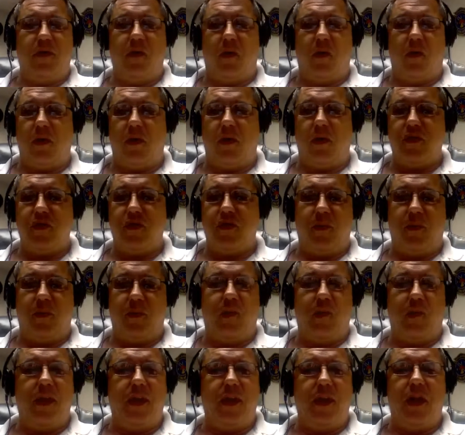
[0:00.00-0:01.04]
the doors,
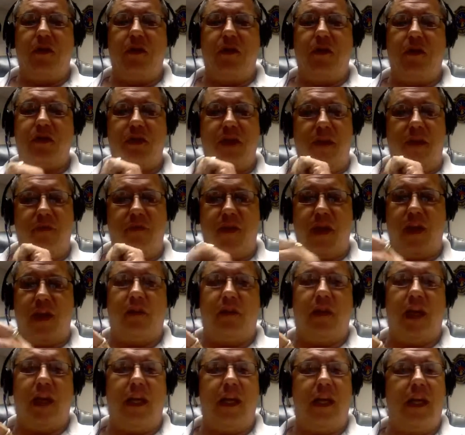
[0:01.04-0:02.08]
open the windows, they
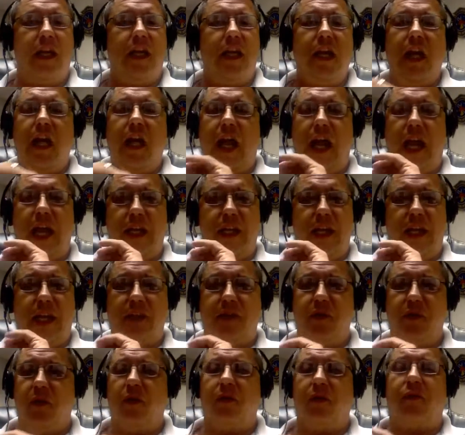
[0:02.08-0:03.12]
ventilate it, and they
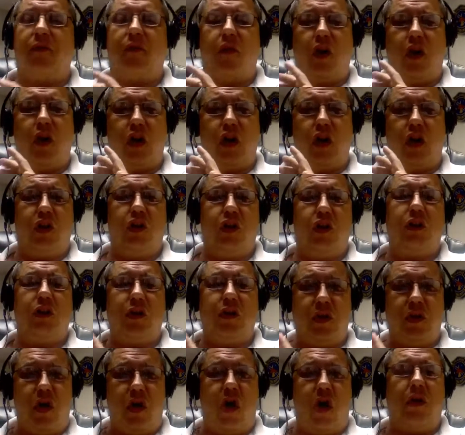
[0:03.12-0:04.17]
do it for a good
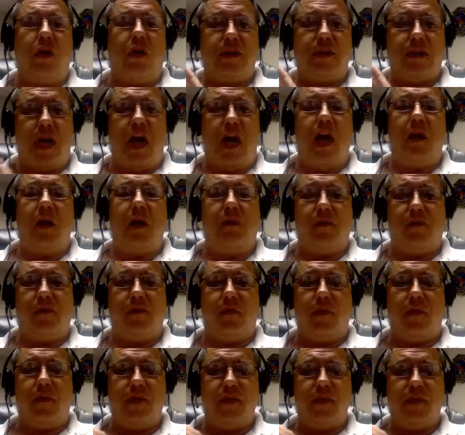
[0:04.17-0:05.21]
long time before
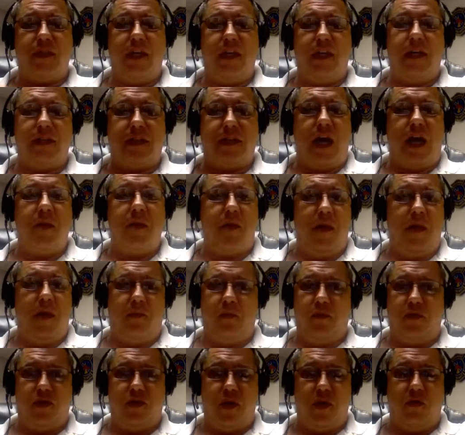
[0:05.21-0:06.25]
the CSI people
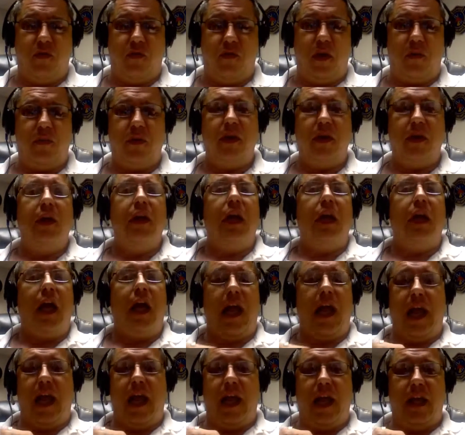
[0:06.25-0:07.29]
show up.
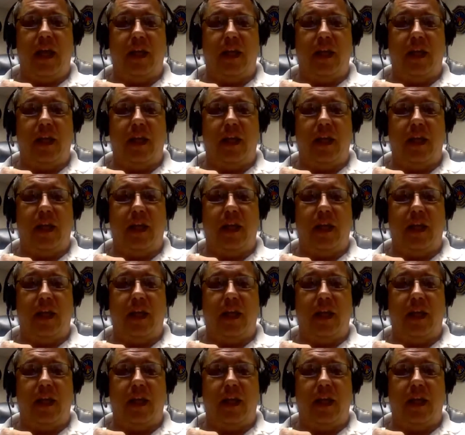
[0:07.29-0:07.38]
And